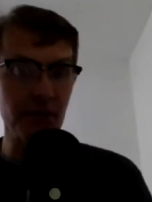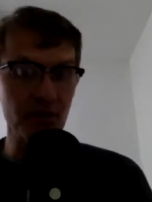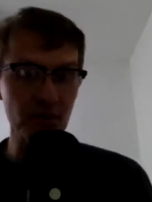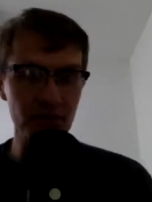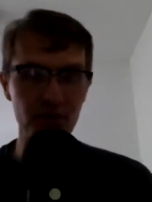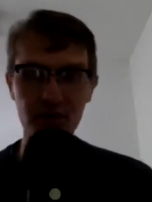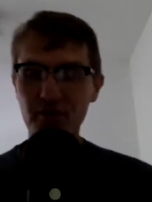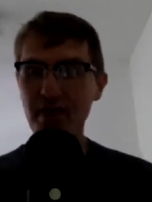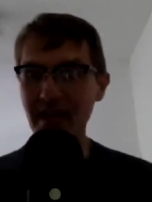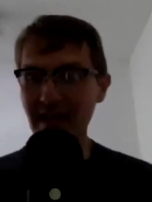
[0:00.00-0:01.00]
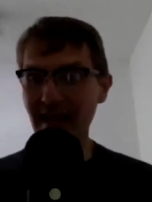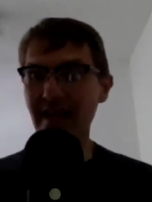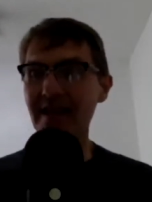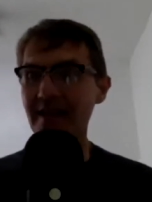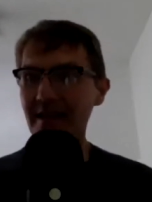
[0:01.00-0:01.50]
from this research they
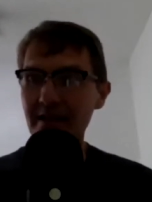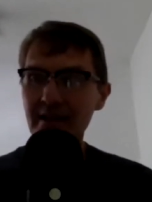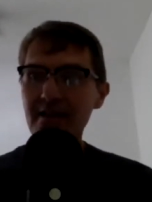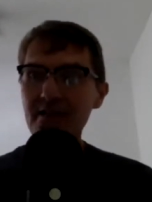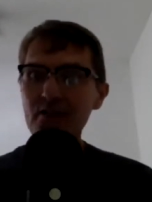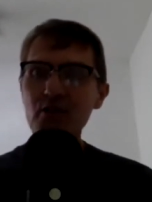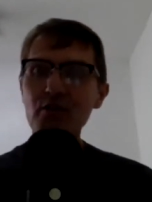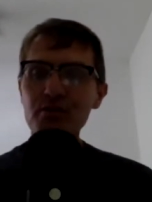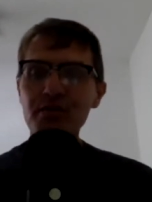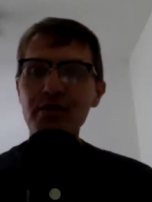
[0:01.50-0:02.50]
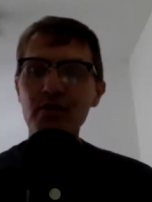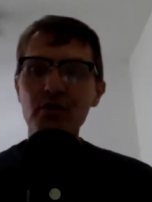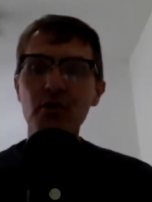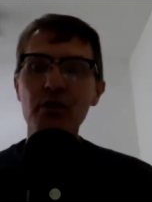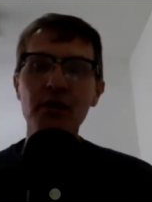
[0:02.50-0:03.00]
can use
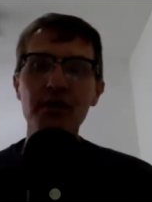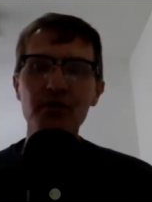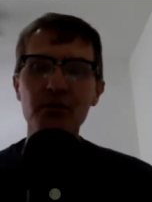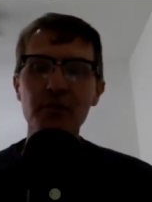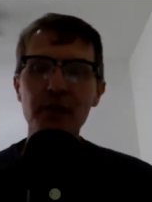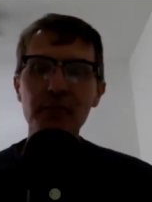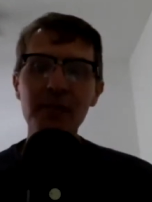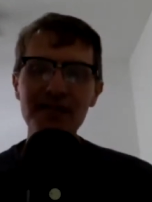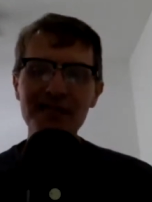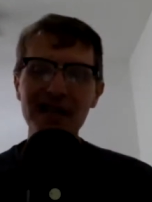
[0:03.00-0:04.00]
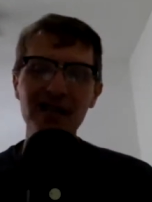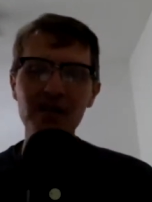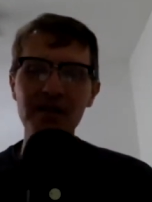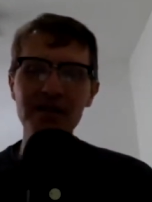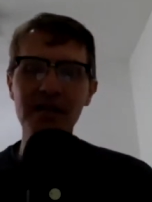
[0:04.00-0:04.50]
in their own classroom but it's
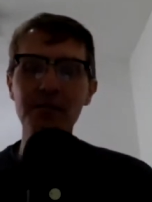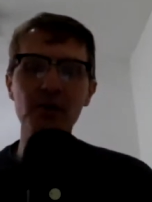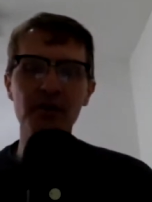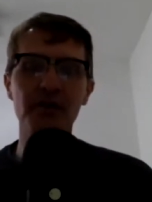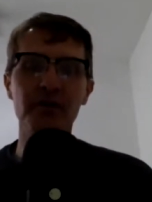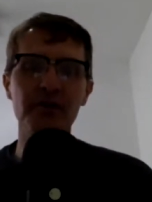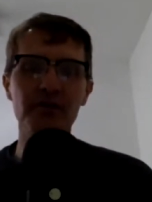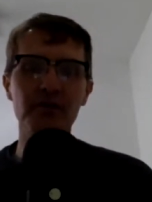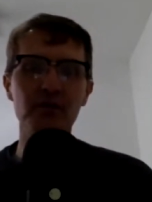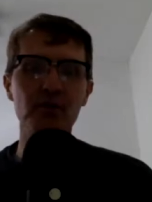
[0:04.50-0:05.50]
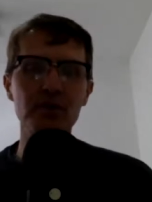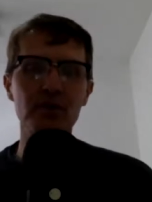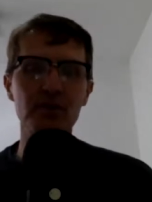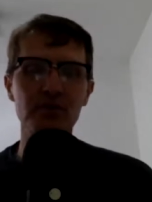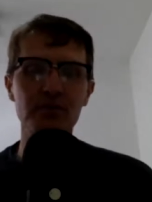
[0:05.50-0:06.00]
not it's not part of the the
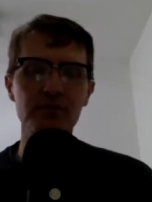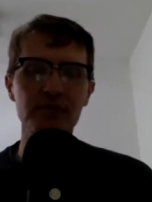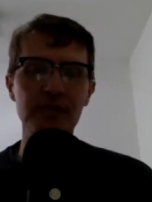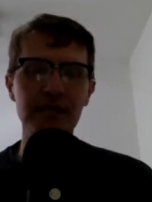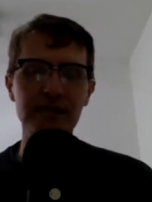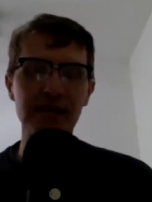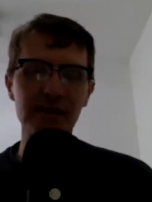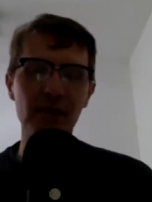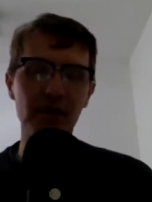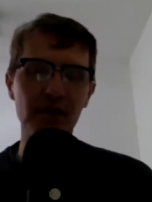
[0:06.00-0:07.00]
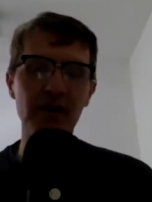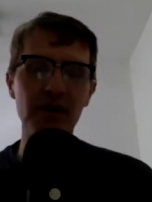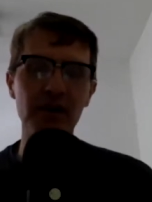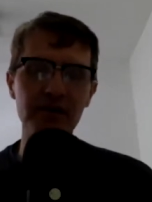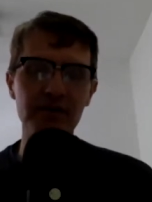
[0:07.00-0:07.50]
research and it's not part of the
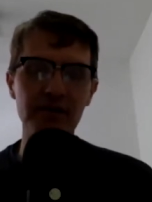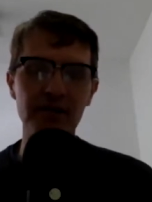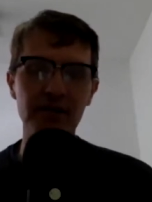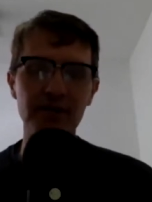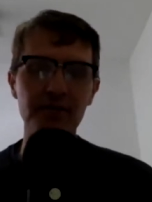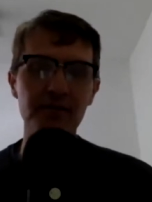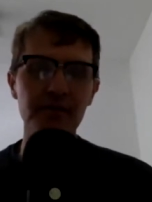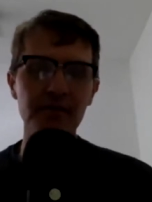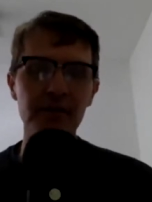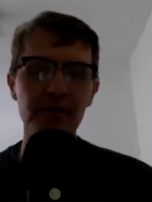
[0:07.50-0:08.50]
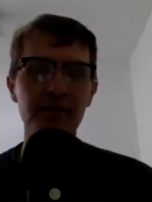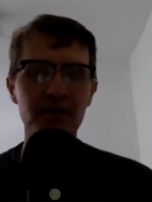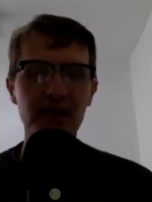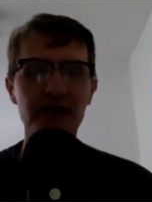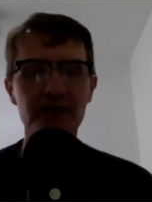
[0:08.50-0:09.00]
class um,
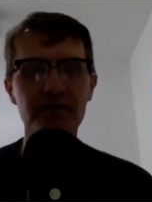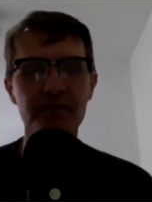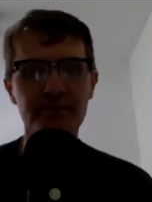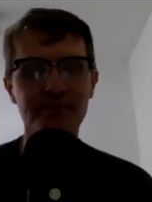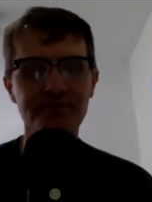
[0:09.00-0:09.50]
objectives.